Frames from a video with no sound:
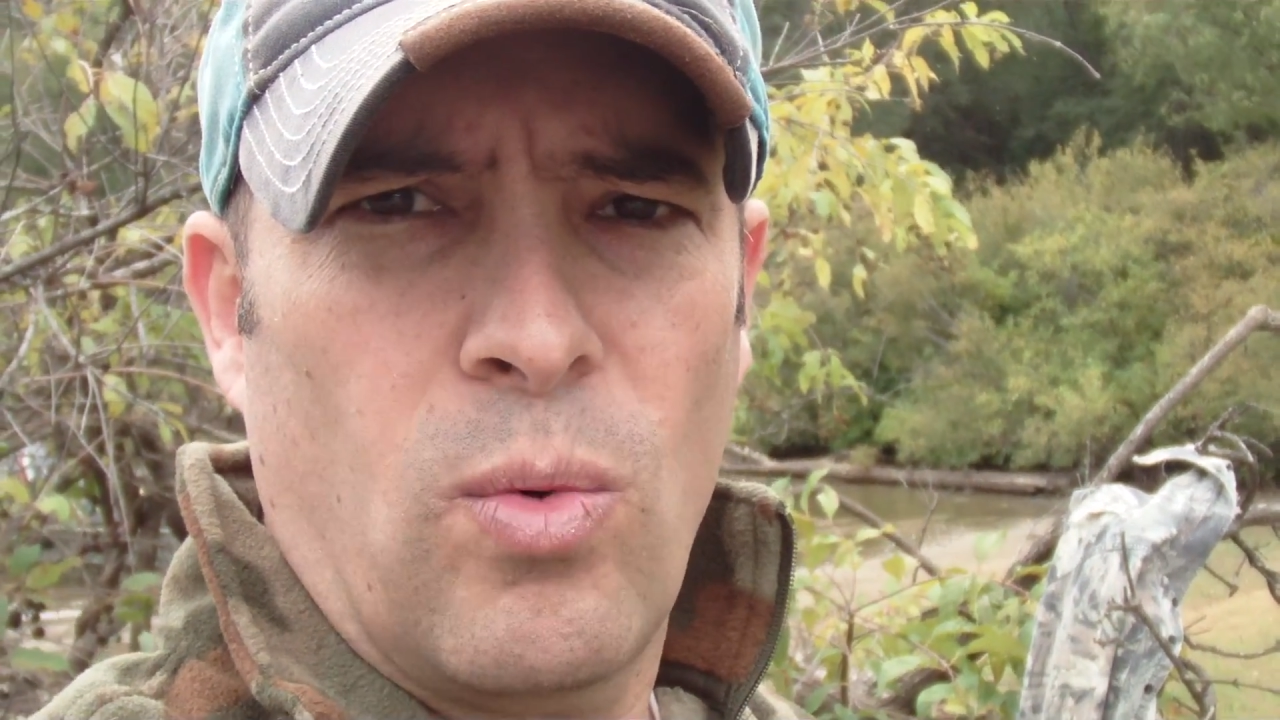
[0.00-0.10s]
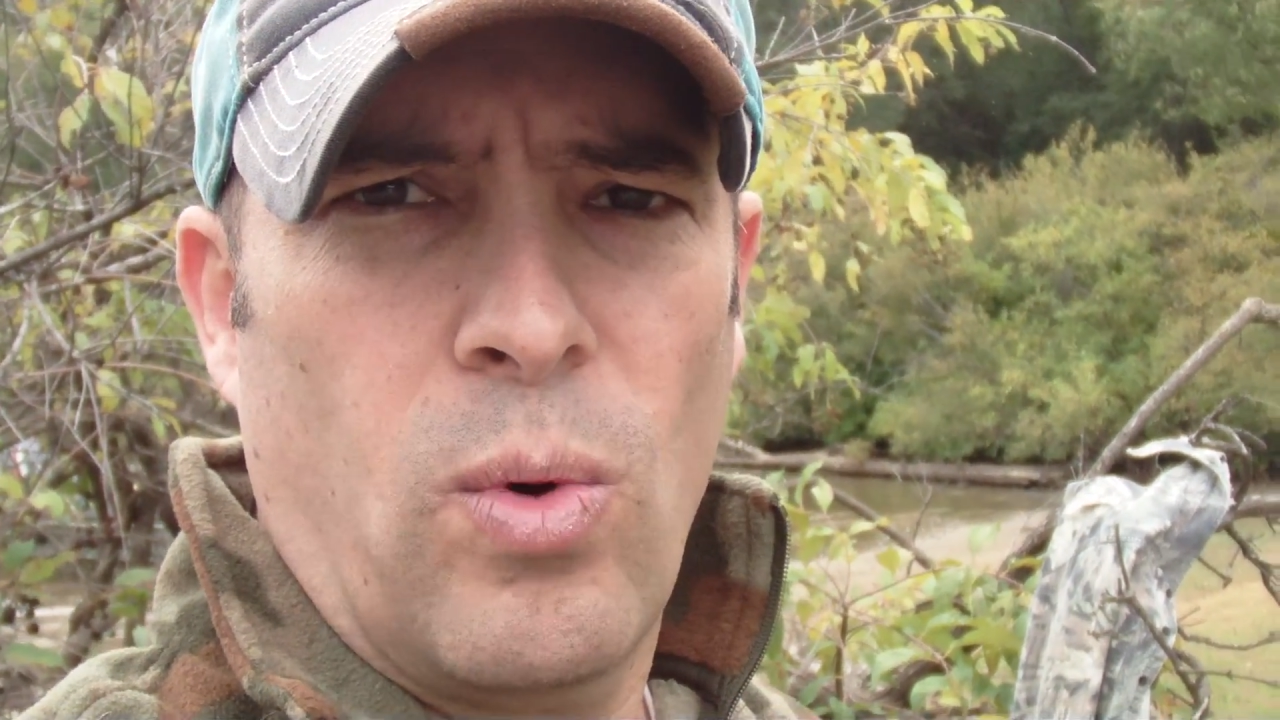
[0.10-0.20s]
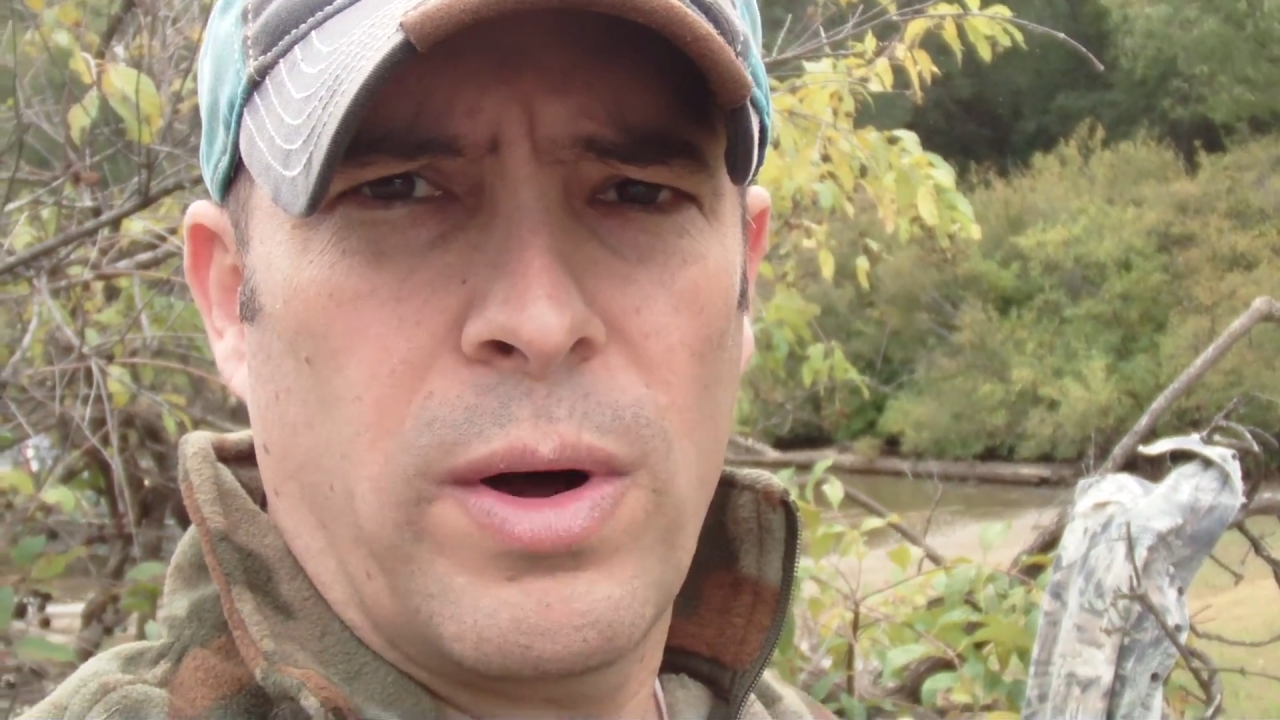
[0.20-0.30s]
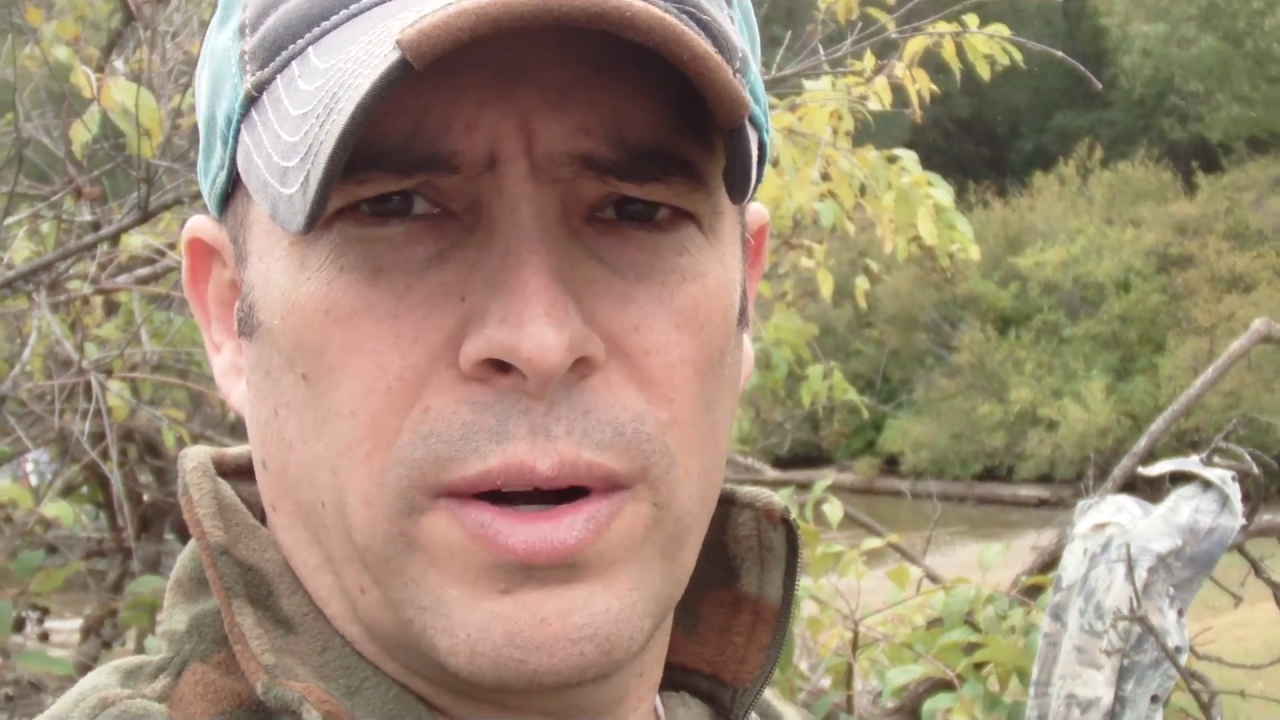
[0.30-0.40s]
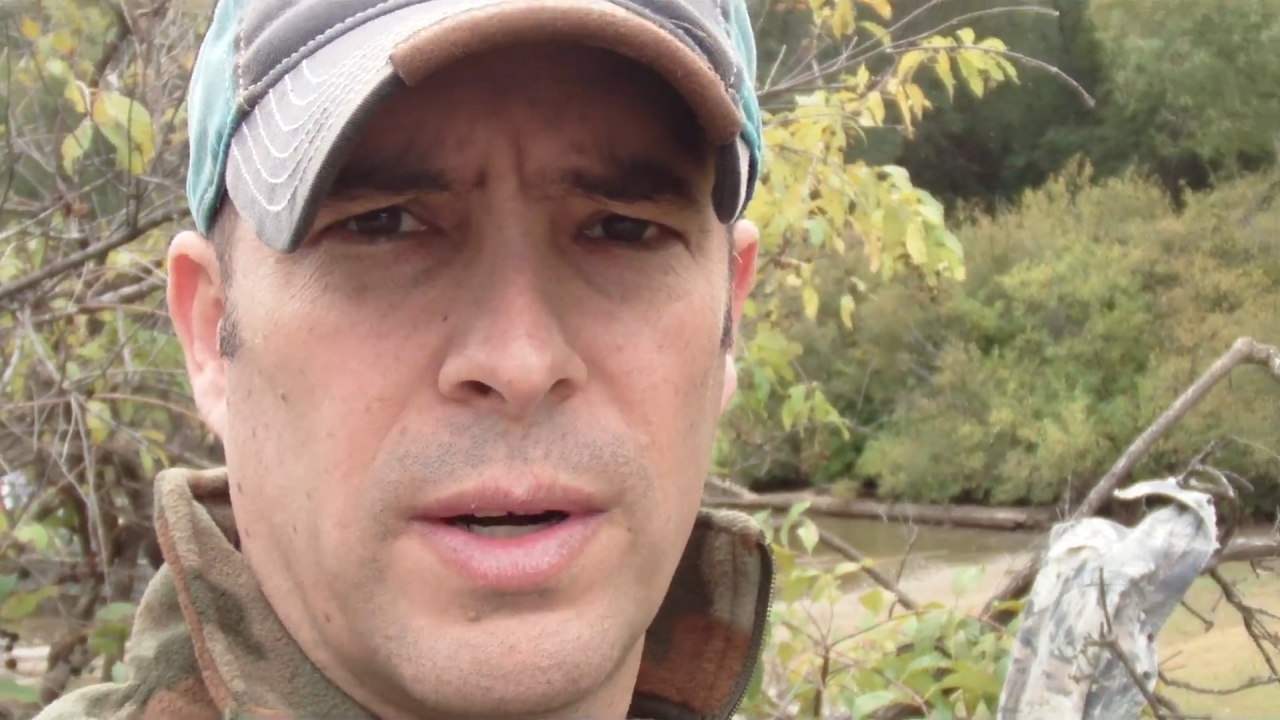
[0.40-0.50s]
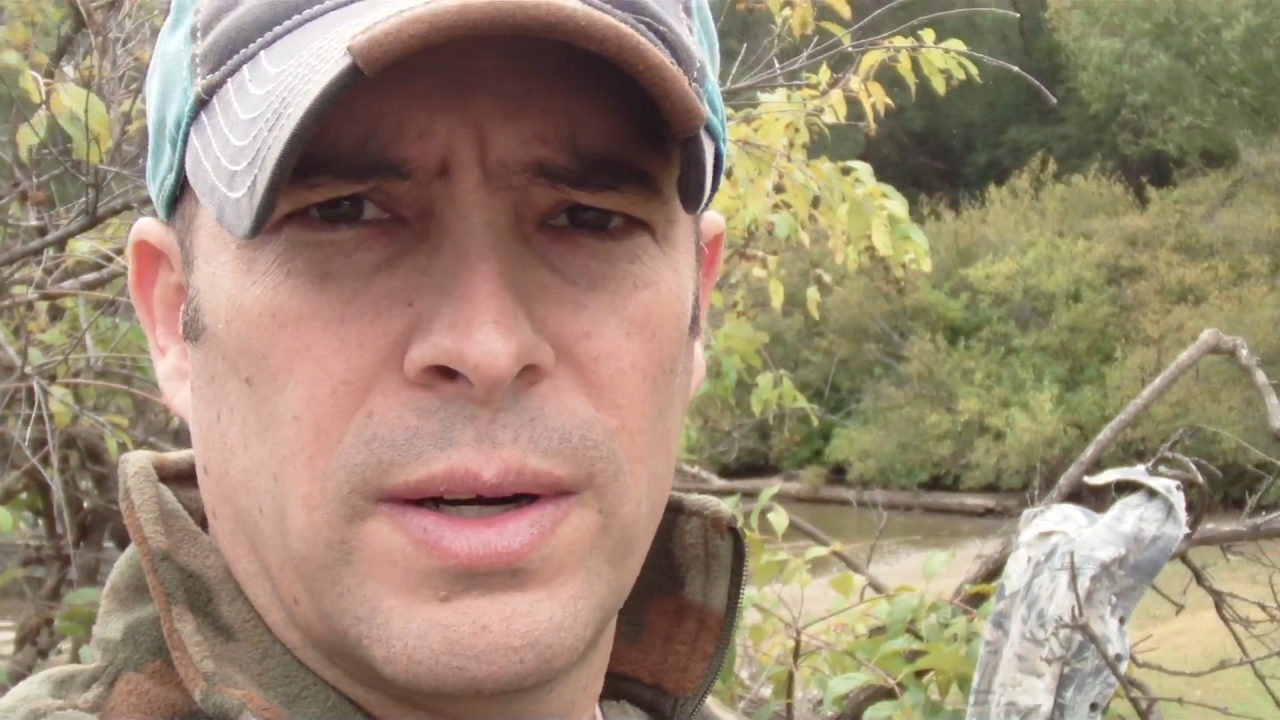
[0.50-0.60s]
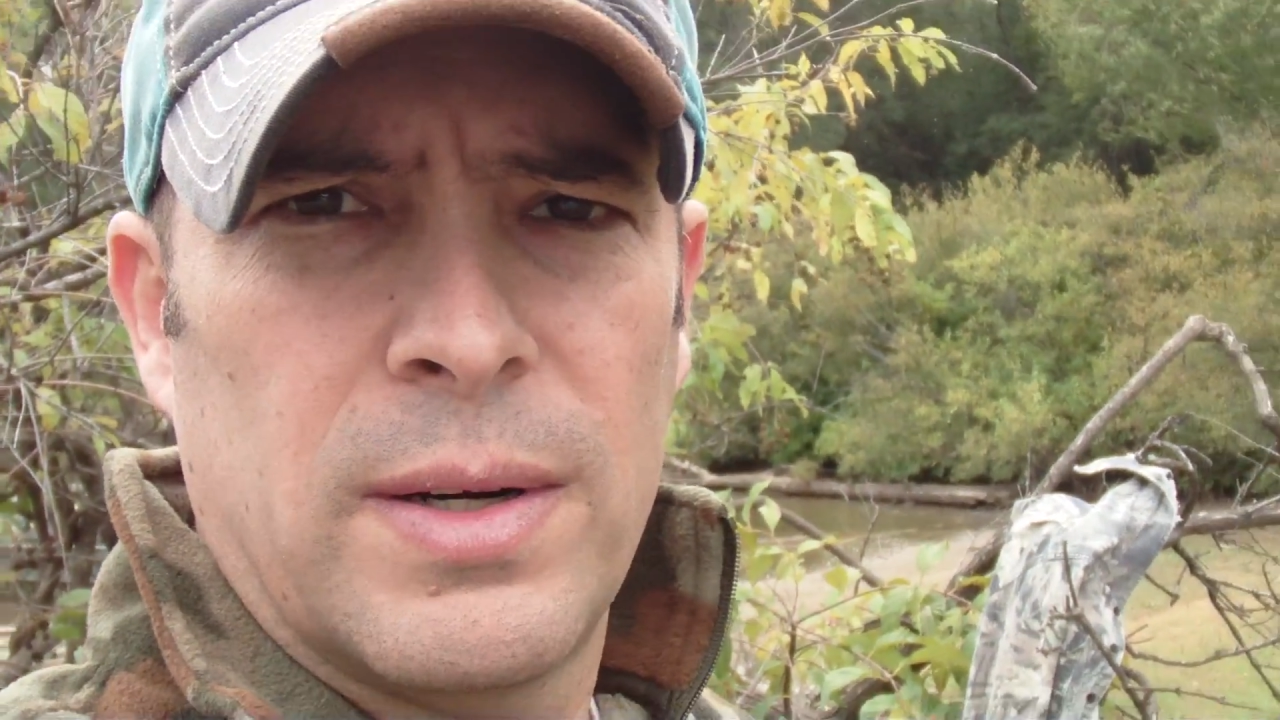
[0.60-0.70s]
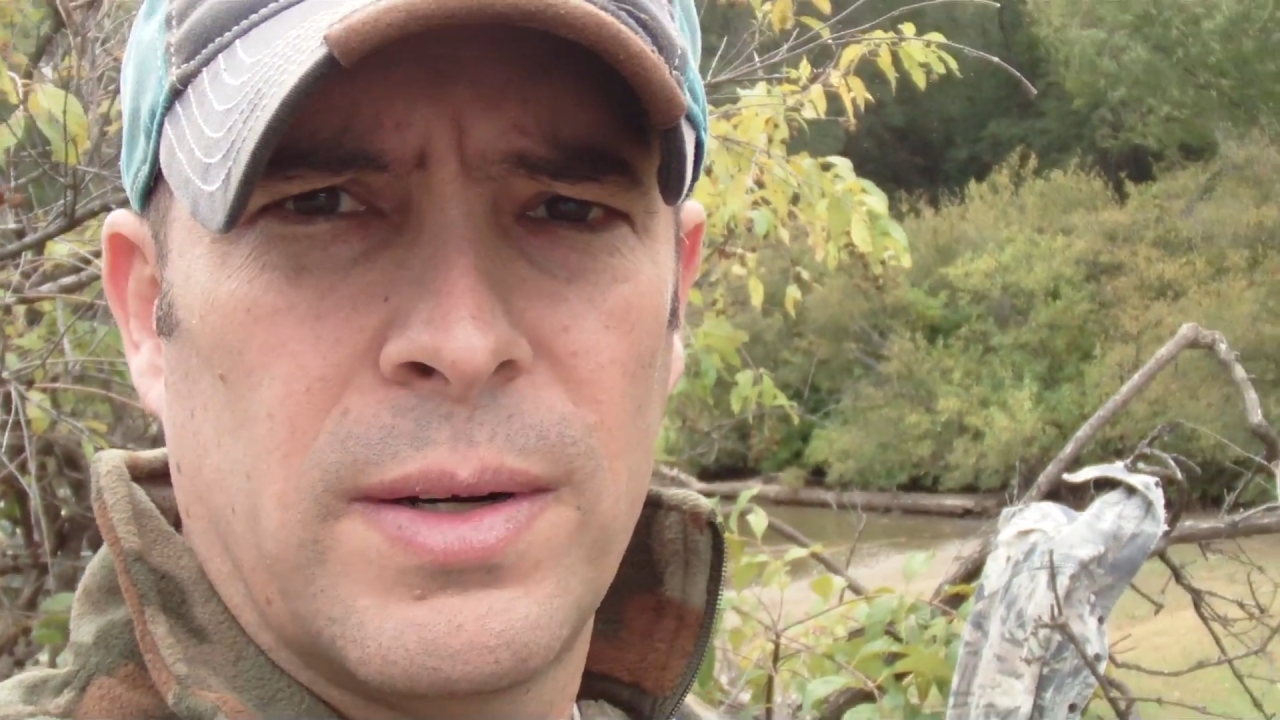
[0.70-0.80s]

the water.